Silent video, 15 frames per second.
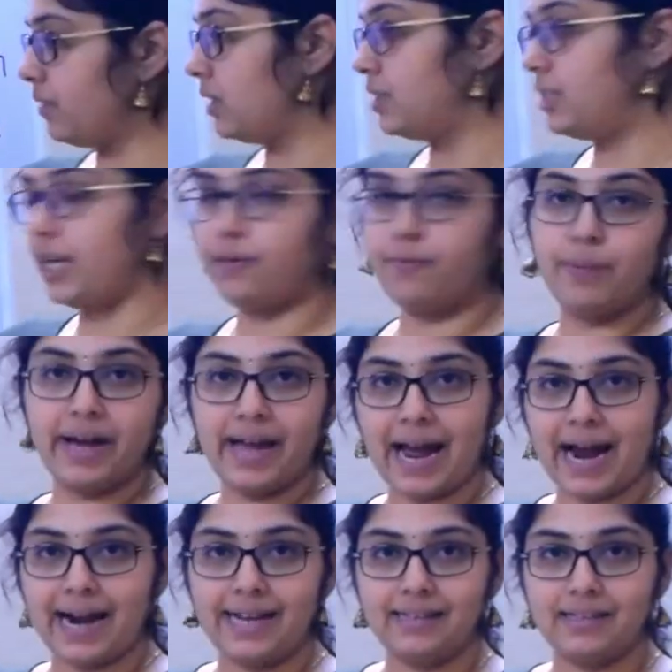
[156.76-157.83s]
check by
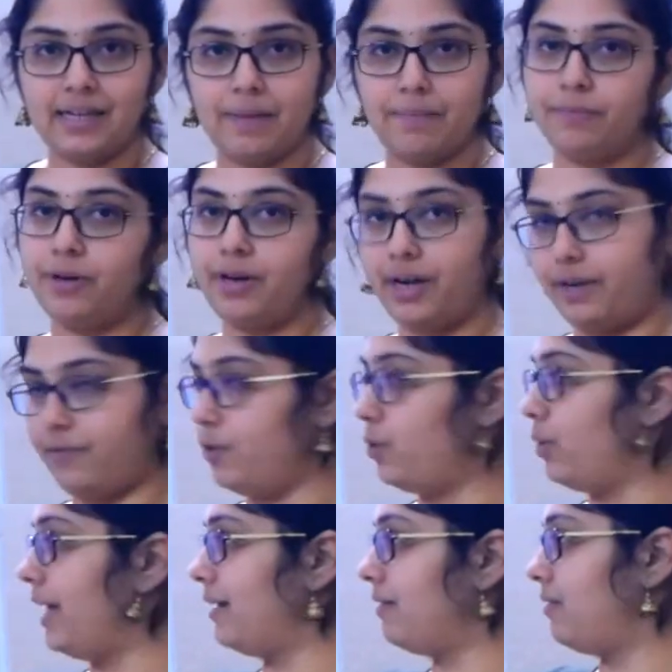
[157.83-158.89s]
adding the number, and if you
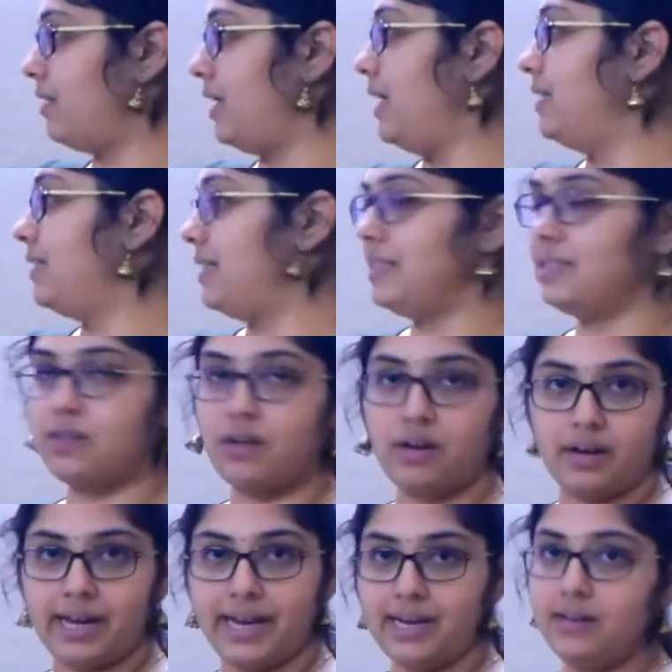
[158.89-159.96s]
get 3, 6 or
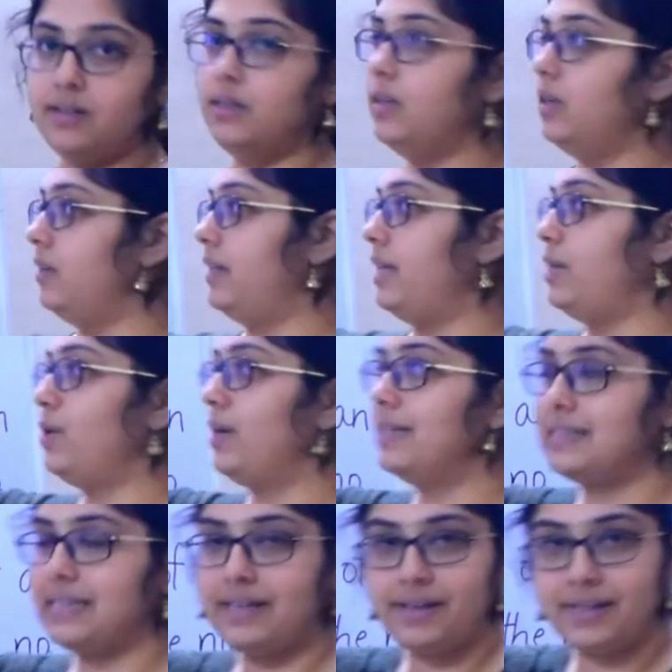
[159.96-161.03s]
9, then you can
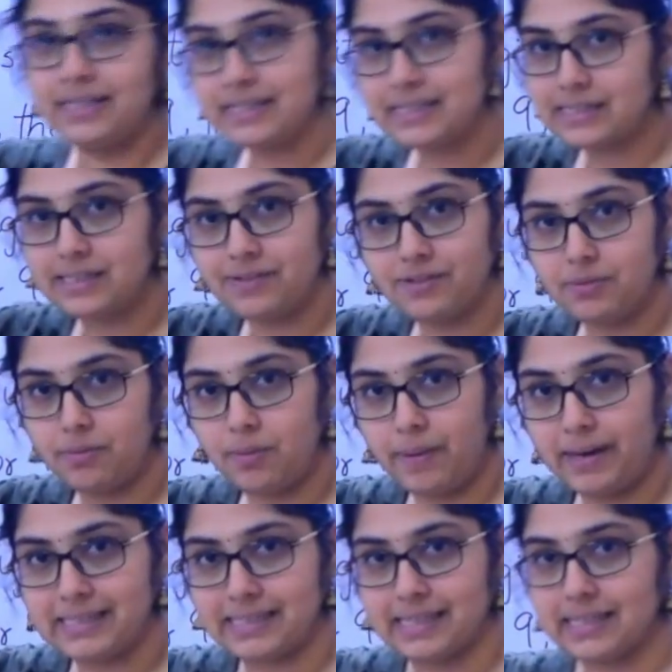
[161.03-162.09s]
say it is divisible
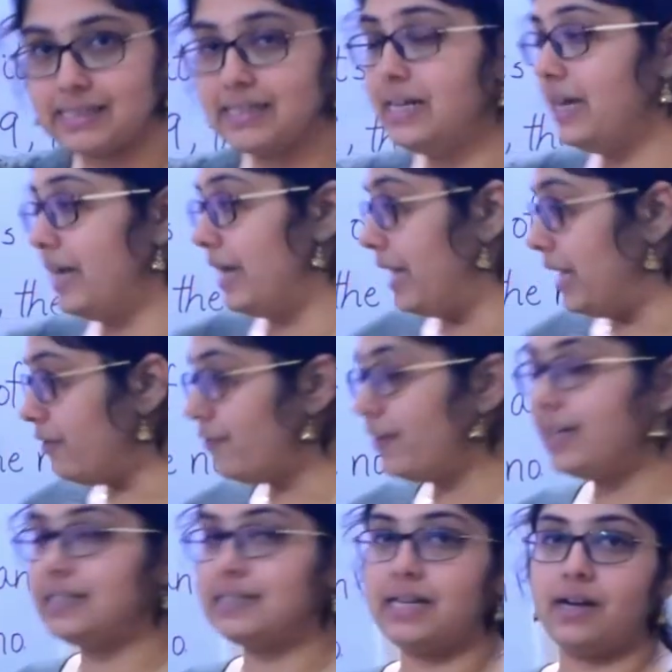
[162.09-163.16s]
by 6. If
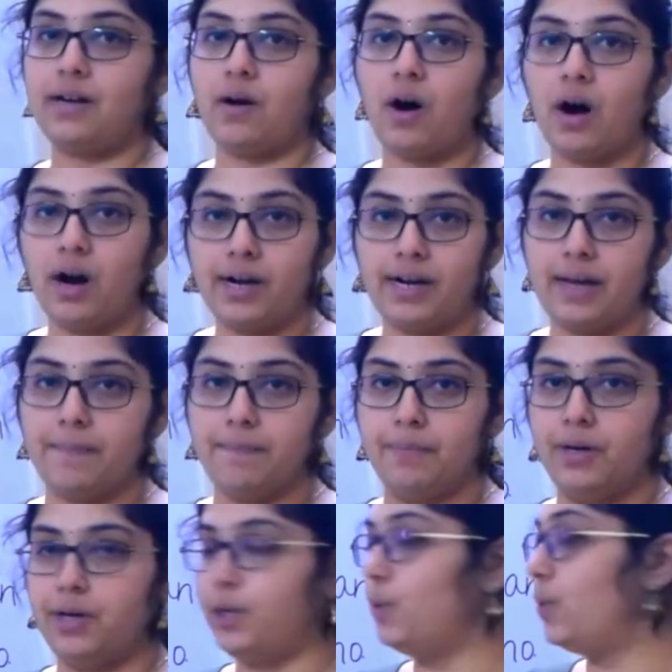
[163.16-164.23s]
it is an odd
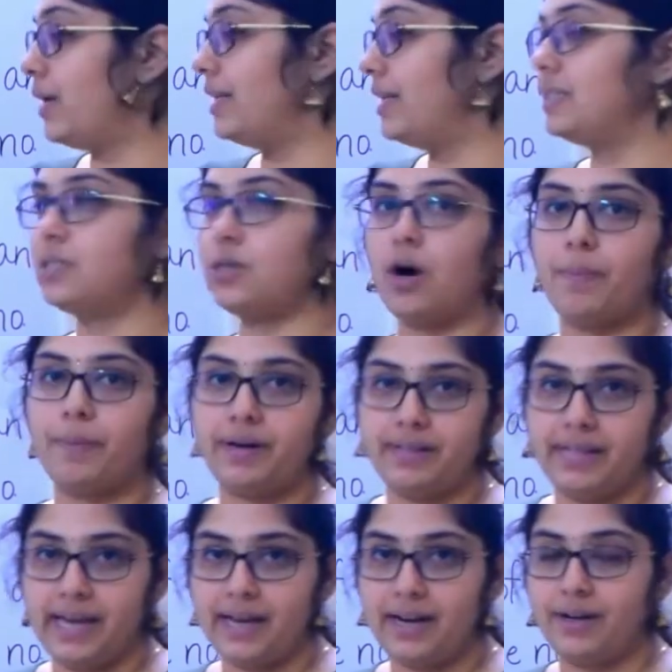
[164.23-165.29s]
number, you can stop it
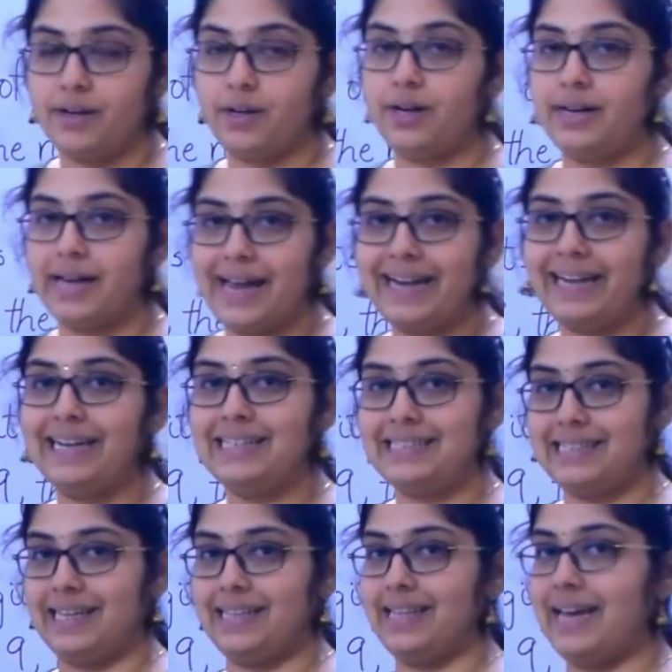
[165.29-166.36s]
there and you can directly
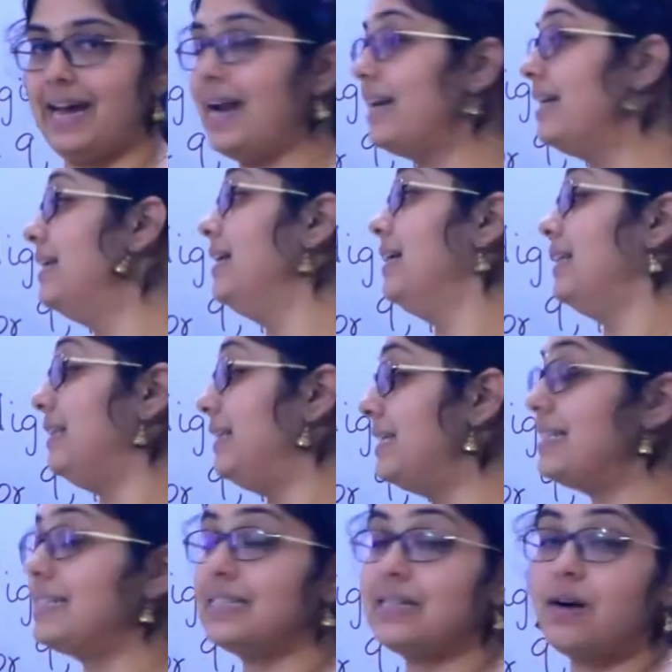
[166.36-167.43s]
say that
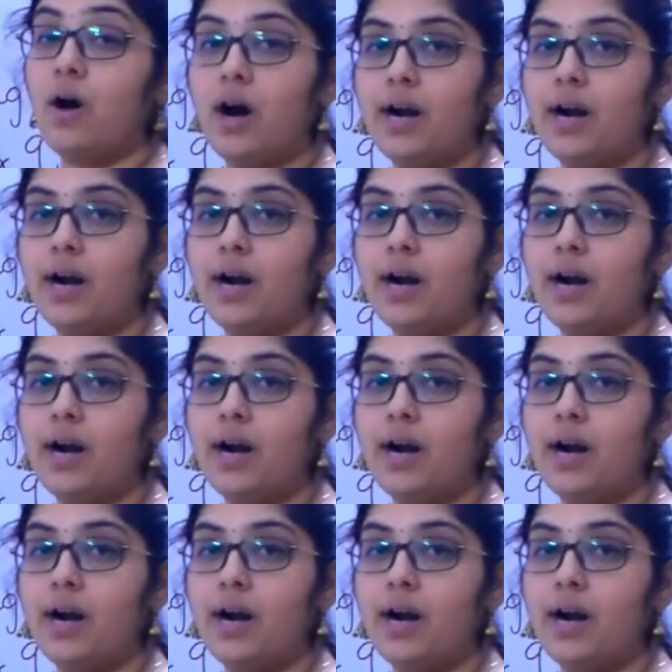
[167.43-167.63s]
this is an